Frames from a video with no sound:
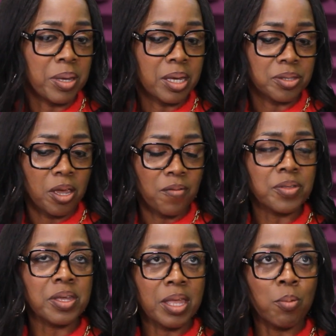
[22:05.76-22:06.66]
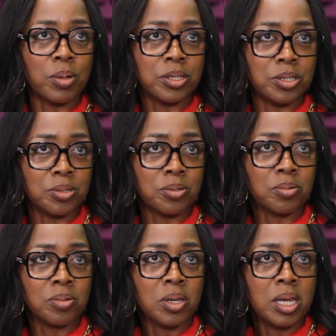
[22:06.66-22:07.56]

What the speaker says: Because everything that we do